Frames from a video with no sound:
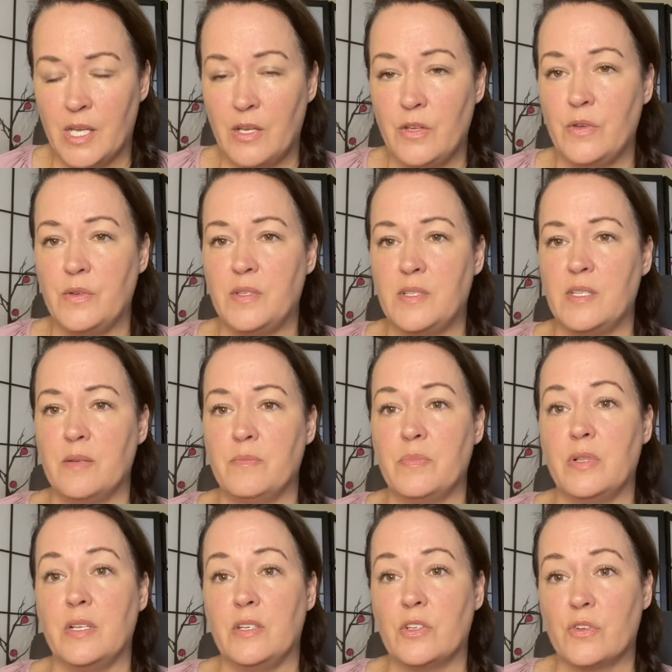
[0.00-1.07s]
you
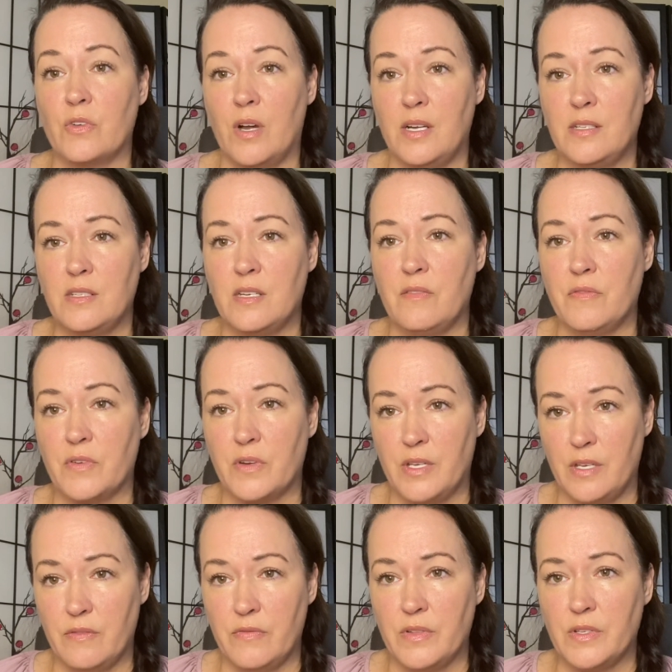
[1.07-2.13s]
simply trust and
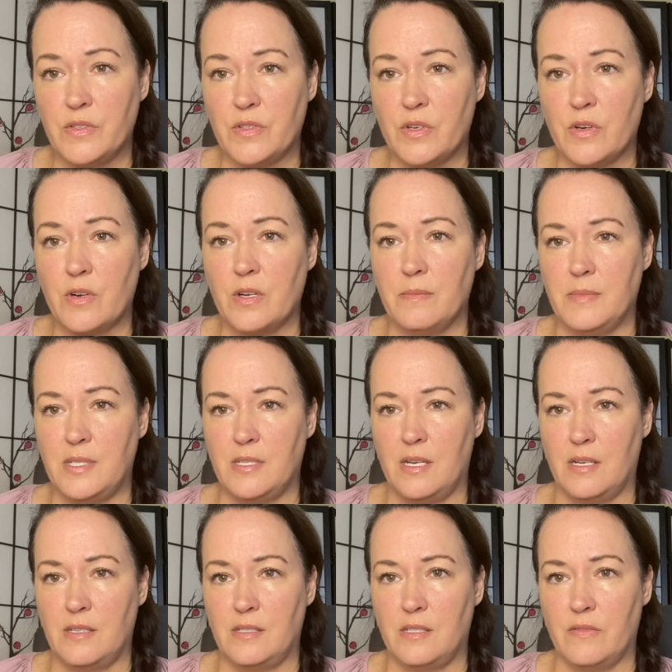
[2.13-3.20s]
forgive the
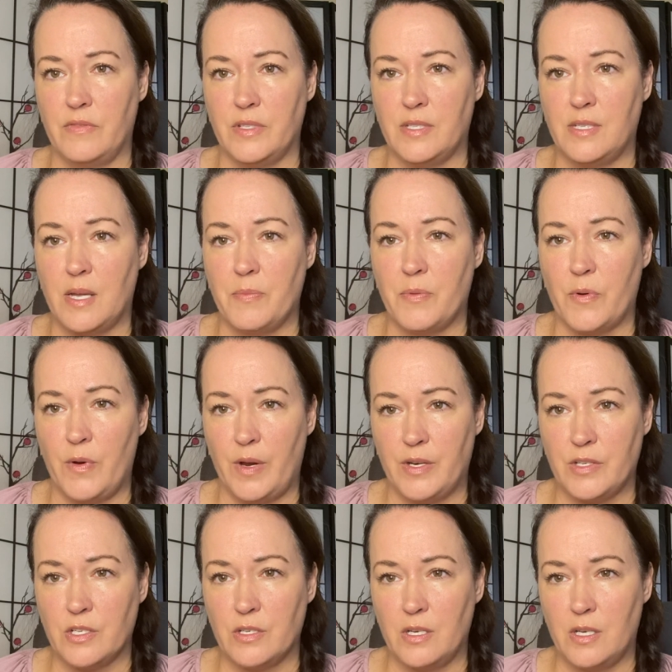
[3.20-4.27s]
circumstance of the
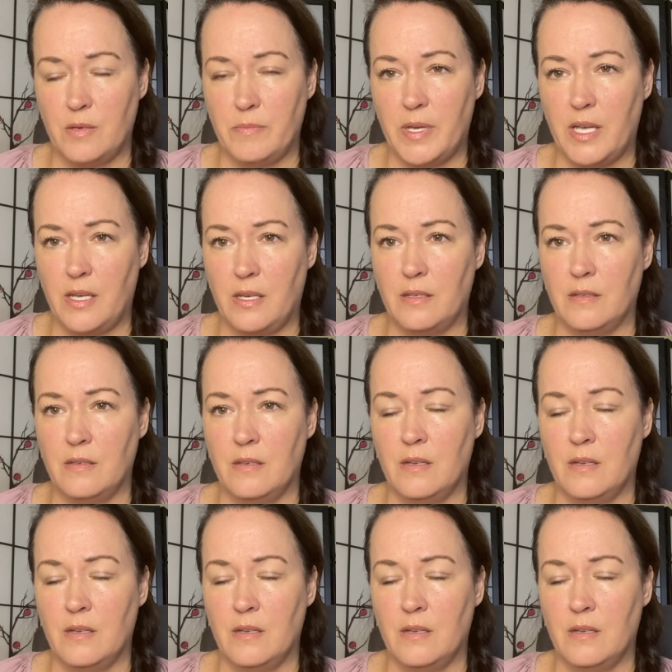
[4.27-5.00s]
separation and pain.